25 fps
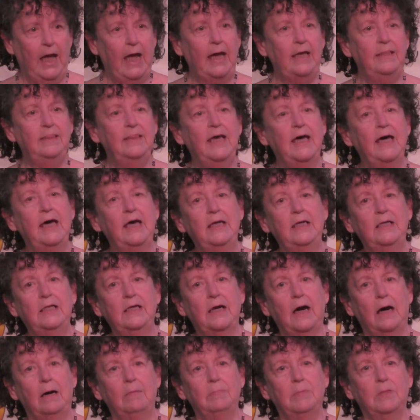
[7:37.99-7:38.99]
And
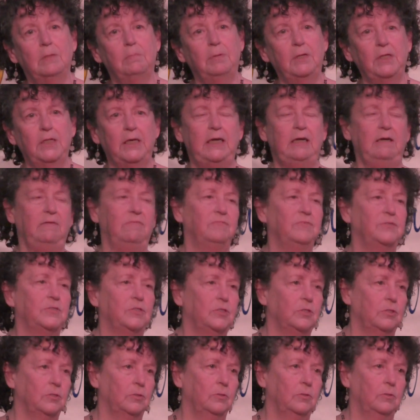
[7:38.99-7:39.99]
then come the
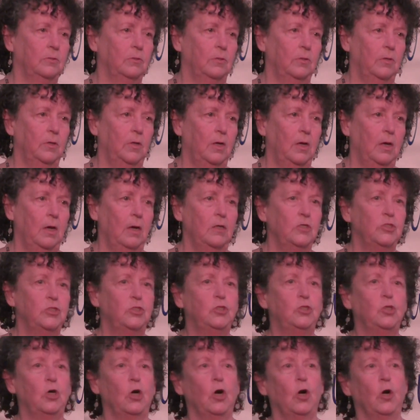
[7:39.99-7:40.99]
beliefs.
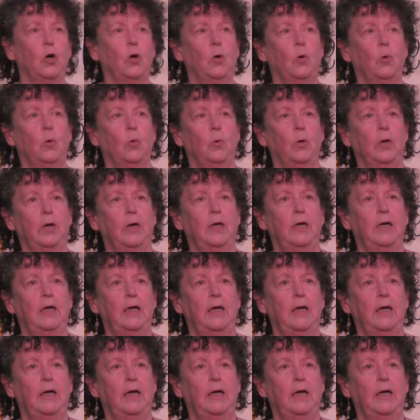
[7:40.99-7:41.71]
So